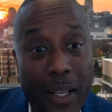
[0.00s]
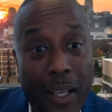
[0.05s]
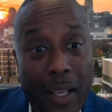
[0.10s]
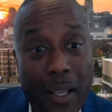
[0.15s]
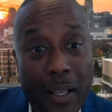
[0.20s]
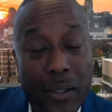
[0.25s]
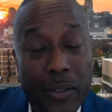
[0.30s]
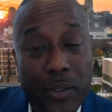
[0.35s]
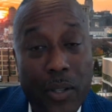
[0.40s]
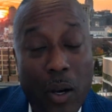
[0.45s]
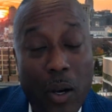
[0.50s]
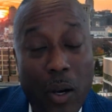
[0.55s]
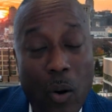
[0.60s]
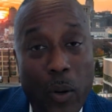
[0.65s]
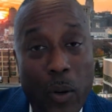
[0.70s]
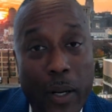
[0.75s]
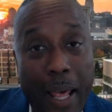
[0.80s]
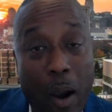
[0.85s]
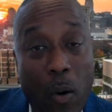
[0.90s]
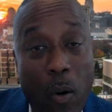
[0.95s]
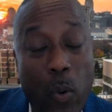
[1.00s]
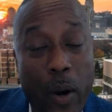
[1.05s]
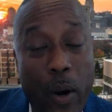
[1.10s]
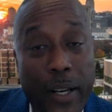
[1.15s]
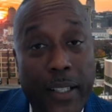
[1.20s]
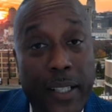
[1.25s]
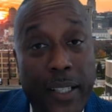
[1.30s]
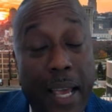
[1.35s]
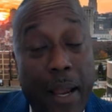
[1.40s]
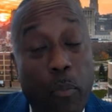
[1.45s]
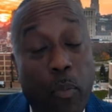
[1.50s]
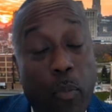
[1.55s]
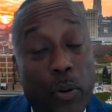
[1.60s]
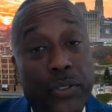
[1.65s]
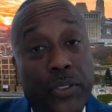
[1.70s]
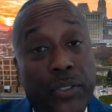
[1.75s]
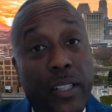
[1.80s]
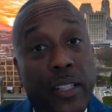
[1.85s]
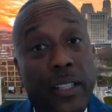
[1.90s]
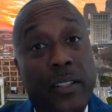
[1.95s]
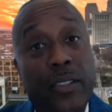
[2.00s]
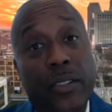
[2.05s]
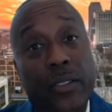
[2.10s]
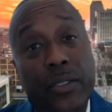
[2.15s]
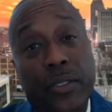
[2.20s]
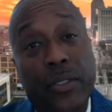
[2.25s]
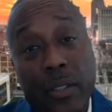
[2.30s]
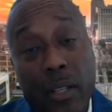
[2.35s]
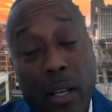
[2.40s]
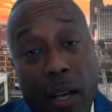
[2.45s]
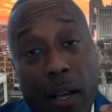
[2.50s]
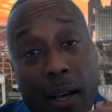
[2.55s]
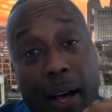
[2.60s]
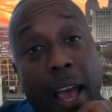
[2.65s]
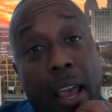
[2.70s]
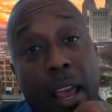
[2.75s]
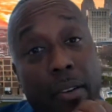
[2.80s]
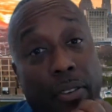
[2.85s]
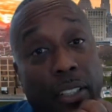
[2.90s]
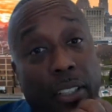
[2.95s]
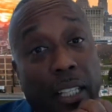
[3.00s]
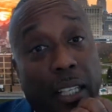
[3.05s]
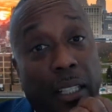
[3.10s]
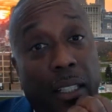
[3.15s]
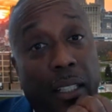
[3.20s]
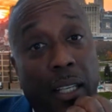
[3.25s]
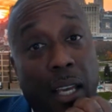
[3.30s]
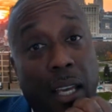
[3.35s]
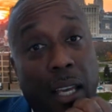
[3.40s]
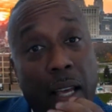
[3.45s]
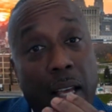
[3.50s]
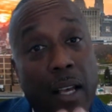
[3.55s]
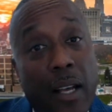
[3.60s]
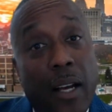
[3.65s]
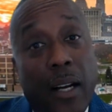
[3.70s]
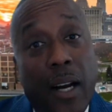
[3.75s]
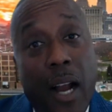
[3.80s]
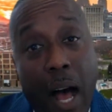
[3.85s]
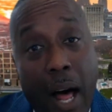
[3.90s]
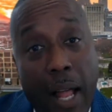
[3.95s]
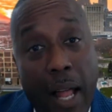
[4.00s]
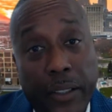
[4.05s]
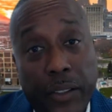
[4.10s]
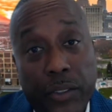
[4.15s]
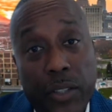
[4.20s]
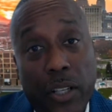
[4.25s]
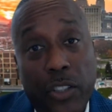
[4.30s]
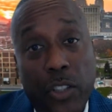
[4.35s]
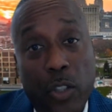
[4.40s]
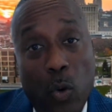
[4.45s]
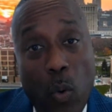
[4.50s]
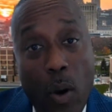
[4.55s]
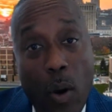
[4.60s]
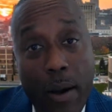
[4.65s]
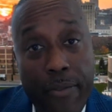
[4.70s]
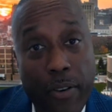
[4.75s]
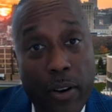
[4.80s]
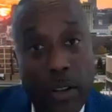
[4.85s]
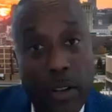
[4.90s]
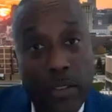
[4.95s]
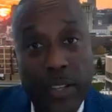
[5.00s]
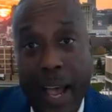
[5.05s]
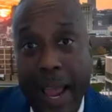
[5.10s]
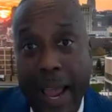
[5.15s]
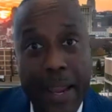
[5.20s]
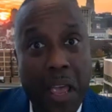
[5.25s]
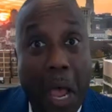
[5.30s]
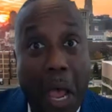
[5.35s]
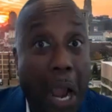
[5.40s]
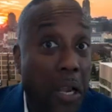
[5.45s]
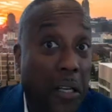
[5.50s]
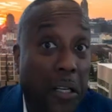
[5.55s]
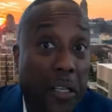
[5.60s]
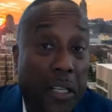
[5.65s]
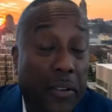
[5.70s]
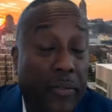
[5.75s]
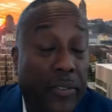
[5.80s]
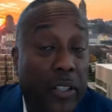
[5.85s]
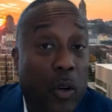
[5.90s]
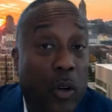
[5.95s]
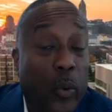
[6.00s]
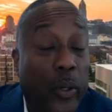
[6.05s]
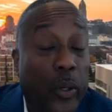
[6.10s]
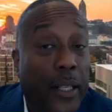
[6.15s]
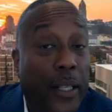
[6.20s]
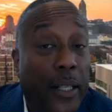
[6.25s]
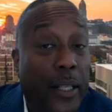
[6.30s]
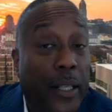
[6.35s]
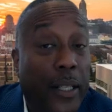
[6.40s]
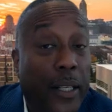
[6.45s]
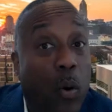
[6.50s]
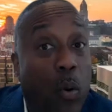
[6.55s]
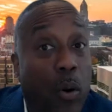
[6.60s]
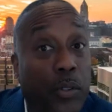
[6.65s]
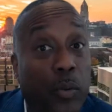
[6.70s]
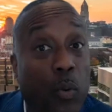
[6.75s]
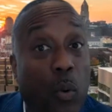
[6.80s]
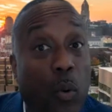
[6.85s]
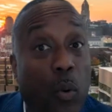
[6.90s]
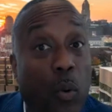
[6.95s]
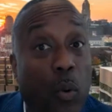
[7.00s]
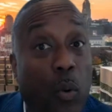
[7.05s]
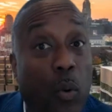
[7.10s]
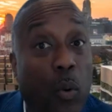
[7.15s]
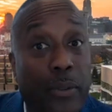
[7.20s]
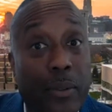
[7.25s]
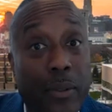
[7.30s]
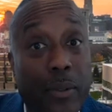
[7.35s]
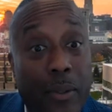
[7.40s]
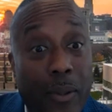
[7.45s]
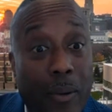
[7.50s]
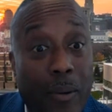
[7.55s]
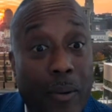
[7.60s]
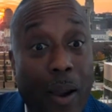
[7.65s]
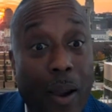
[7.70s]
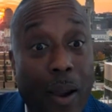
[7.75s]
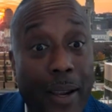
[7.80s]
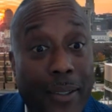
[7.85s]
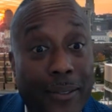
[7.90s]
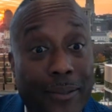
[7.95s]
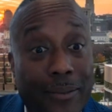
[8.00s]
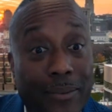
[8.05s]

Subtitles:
So when I went to that prestigious Ivy League college that you referenced, I didn't even know what an AP course was, right?